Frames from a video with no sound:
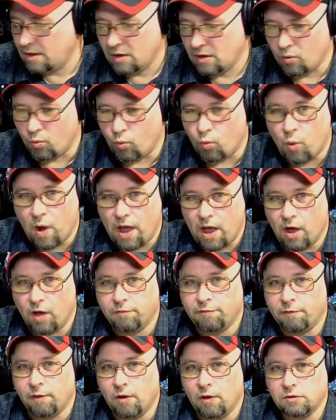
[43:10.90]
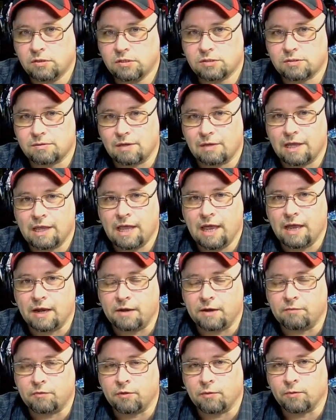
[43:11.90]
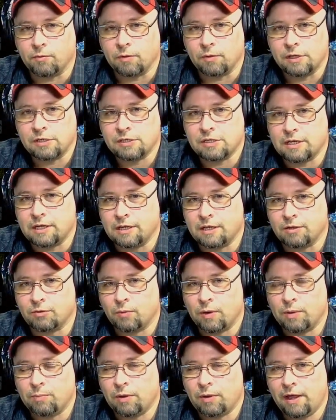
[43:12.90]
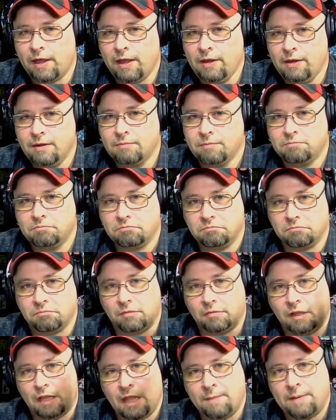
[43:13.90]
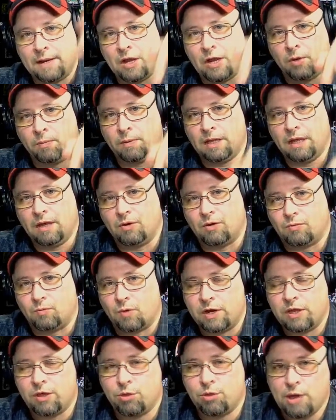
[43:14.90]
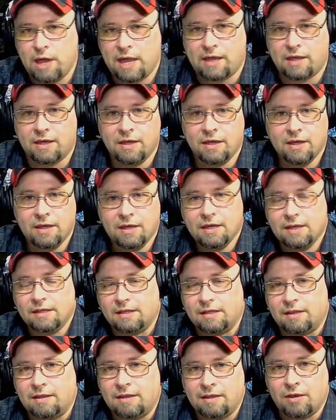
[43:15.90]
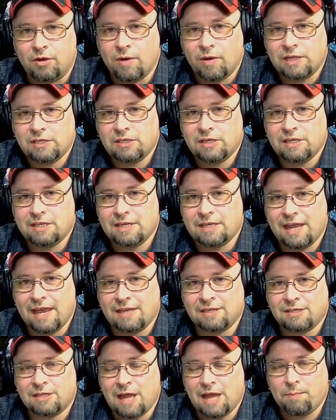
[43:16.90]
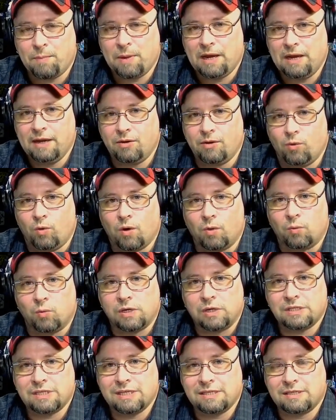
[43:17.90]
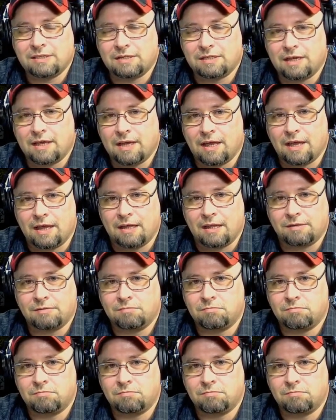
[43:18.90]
Well, folks, again, if you're listening in the replay, let me know below. What do you think? Did the USCCA step in it, or was it a